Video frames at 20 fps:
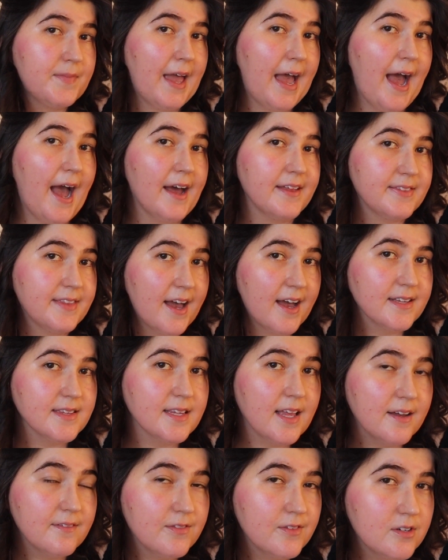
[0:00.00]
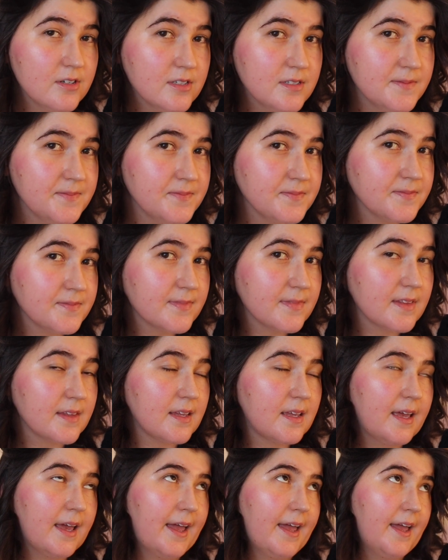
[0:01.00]
at that level
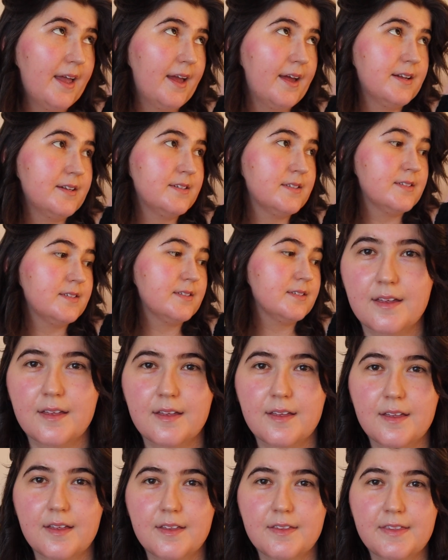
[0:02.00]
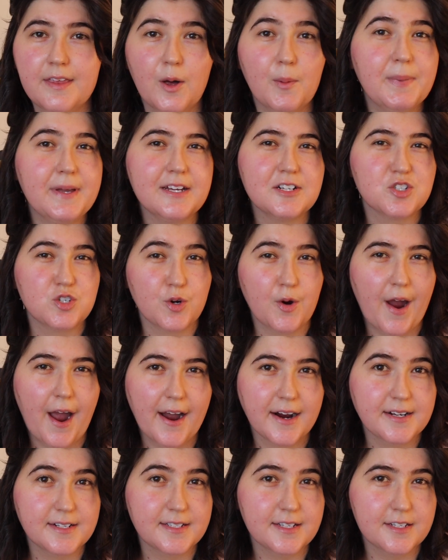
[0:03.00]
and they'll be
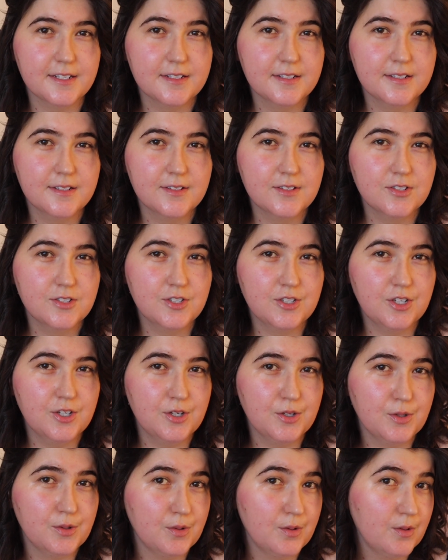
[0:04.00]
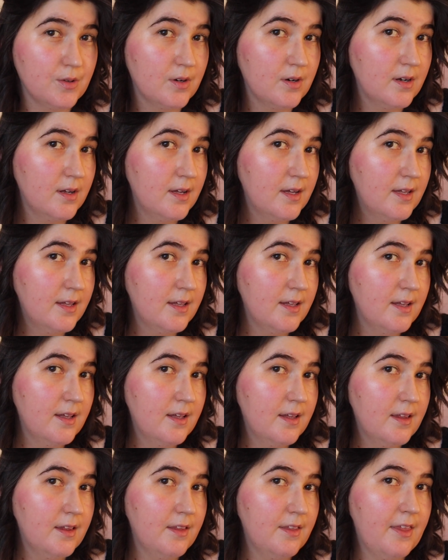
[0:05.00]
attracted to
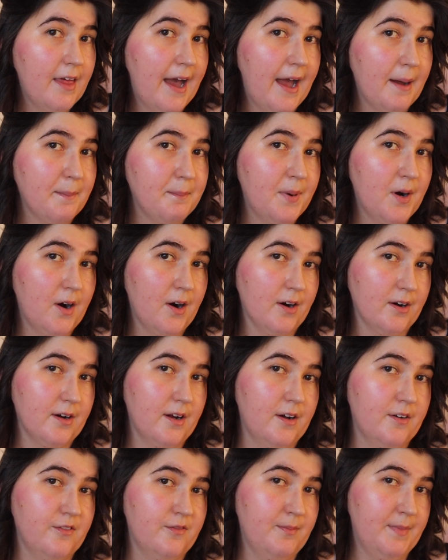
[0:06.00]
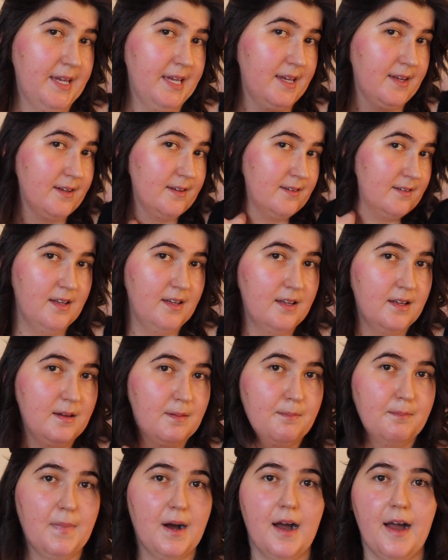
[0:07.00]
that part of me,
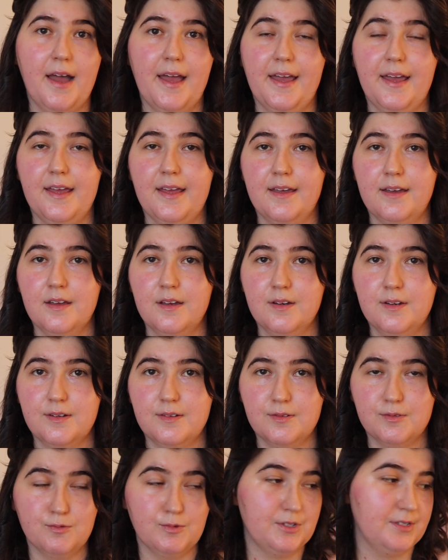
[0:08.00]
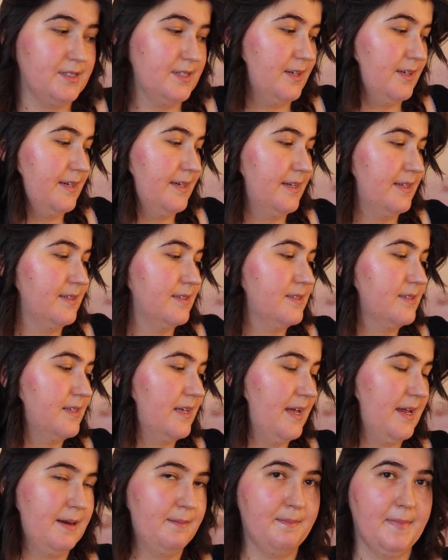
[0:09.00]
my resilience
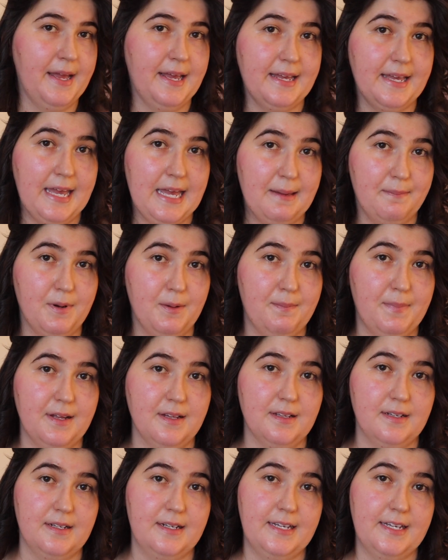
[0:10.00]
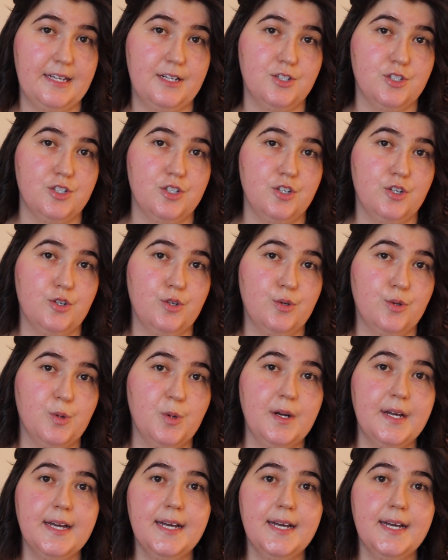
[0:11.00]
and my capability to